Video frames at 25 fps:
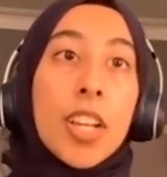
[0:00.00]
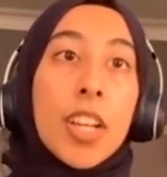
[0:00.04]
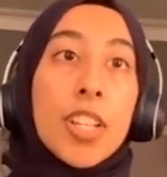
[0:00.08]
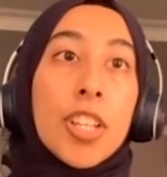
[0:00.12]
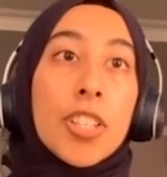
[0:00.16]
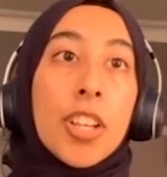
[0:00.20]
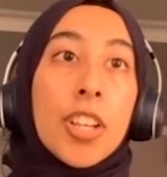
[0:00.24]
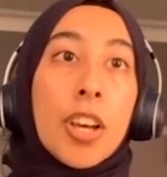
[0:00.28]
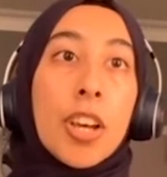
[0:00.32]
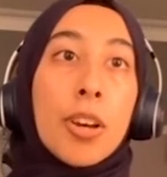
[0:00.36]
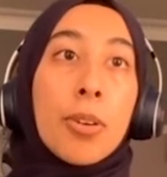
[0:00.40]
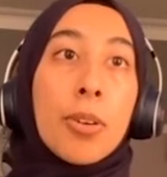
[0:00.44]

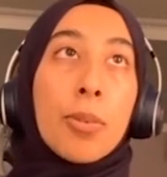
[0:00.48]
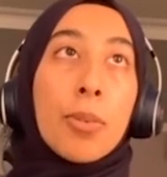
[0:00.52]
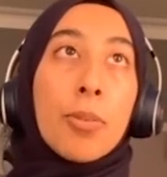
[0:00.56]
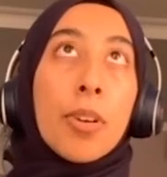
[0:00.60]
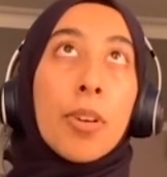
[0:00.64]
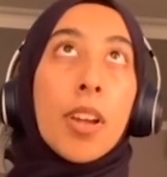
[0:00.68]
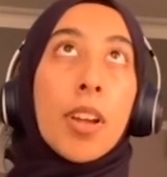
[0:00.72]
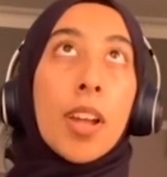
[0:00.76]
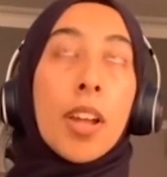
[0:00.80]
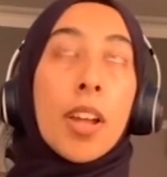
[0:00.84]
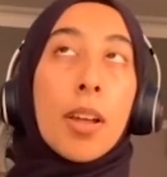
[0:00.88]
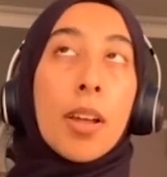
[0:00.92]
So
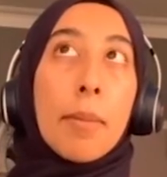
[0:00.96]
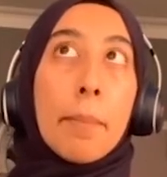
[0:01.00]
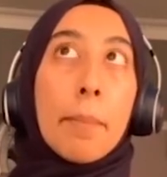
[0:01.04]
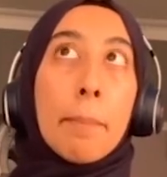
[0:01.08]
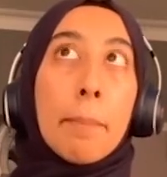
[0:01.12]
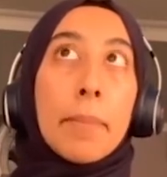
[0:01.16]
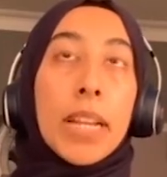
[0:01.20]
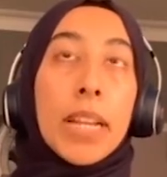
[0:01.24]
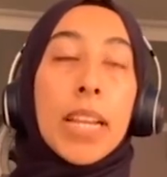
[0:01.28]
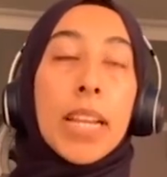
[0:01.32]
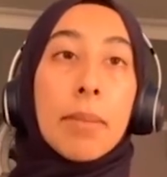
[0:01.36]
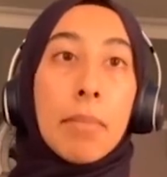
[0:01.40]

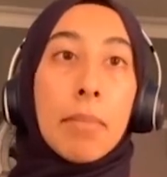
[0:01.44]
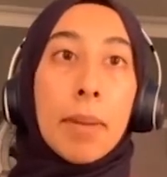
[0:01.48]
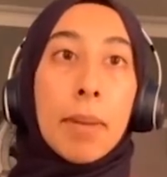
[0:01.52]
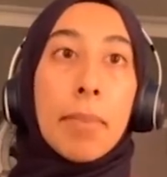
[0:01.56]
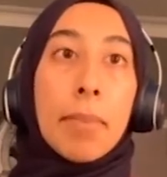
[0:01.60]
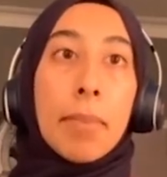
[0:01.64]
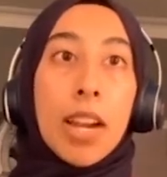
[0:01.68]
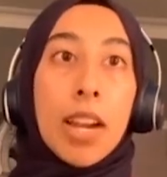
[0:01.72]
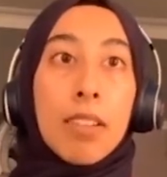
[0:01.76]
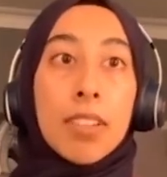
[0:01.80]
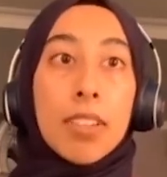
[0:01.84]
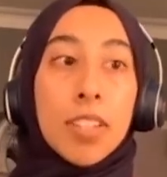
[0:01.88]
me and my
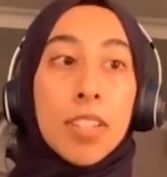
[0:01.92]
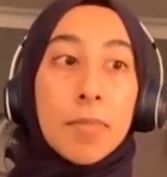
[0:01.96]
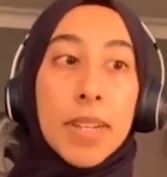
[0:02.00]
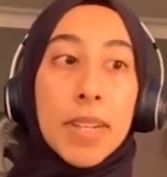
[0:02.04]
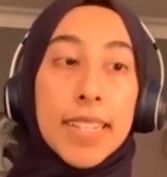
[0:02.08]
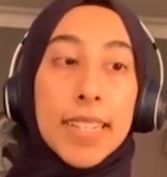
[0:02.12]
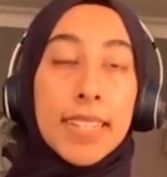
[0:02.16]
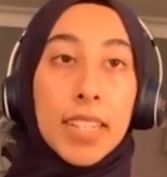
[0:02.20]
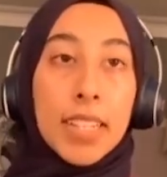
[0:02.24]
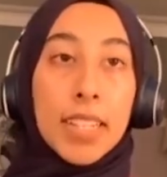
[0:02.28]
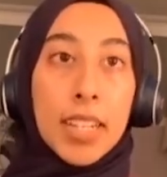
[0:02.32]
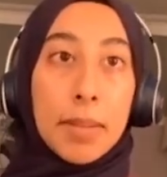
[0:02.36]
parents
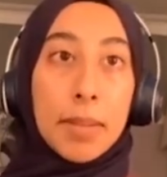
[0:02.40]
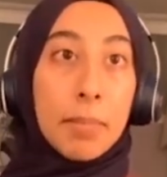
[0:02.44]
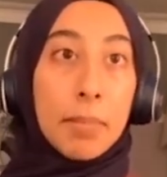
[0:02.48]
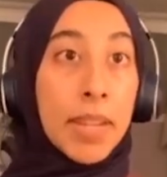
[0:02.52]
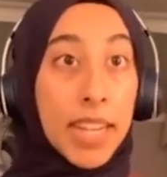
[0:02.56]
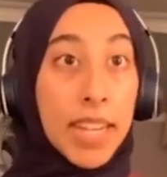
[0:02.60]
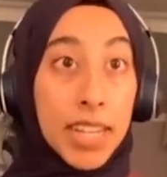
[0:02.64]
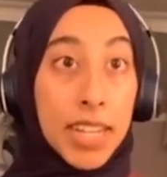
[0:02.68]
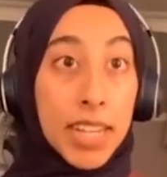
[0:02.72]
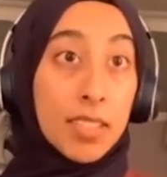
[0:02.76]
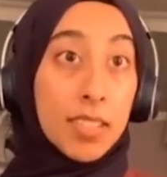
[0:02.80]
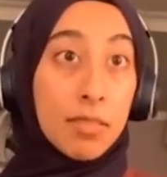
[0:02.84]
basically
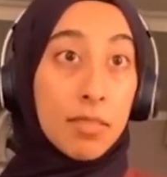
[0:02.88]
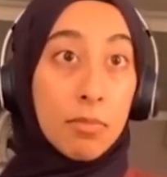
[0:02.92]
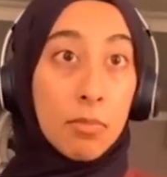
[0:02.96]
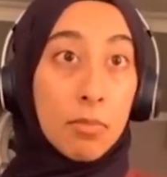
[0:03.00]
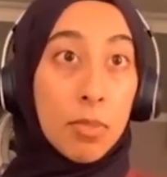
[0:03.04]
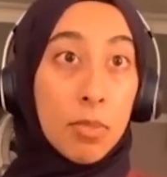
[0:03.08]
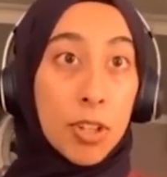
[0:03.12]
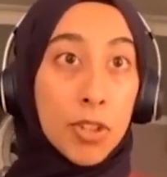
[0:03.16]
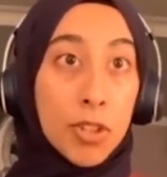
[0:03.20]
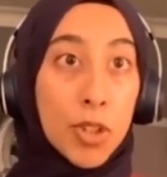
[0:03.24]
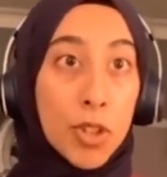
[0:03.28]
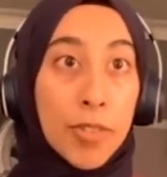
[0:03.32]
picked
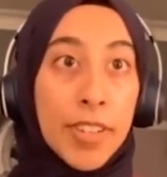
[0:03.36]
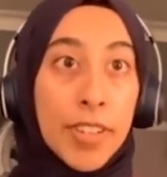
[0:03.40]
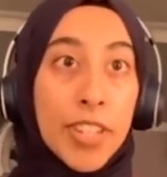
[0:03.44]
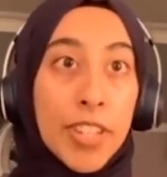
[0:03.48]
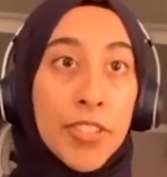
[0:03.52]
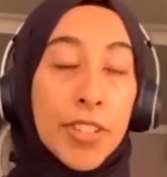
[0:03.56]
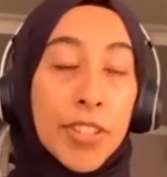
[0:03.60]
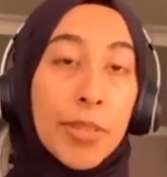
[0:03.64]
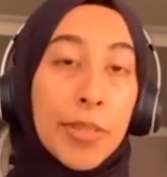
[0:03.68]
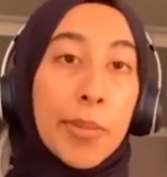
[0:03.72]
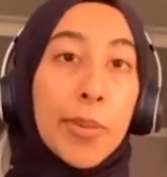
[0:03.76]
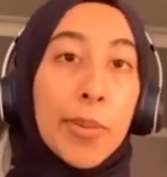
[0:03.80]
what sort of
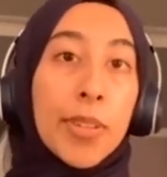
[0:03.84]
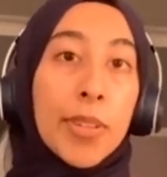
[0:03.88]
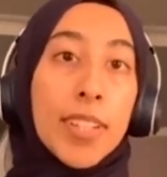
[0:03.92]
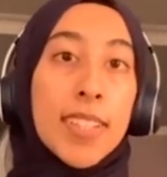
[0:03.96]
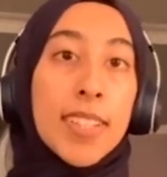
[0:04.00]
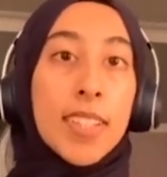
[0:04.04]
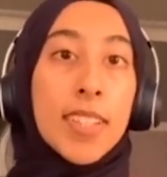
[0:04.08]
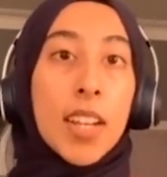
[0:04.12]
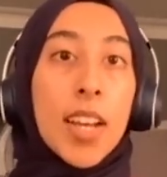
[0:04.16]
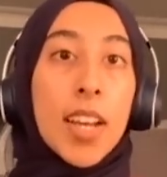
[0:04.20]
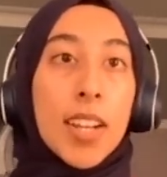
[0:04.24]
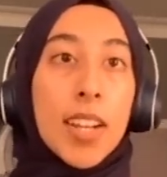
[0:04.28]
history we
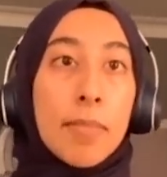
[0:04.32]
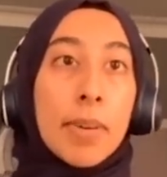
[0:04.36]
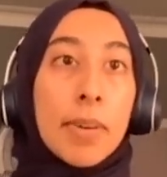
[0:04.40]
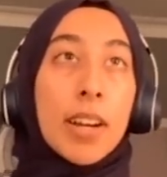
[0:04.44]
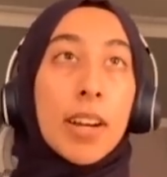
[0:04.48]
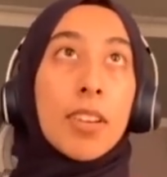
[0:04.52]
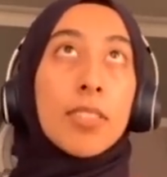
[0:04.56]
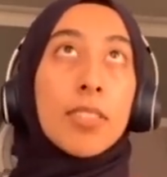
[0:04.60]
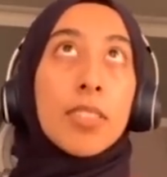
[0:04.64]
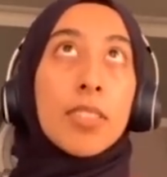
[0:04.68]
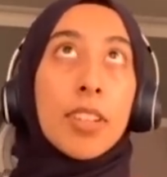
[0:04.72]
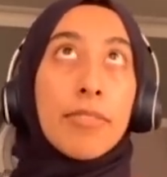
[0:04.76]
wanted to learn
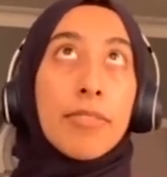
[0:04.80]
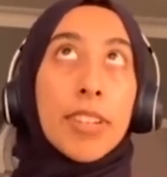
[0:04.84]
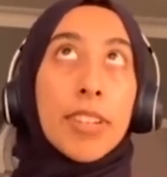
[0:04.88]
about. So for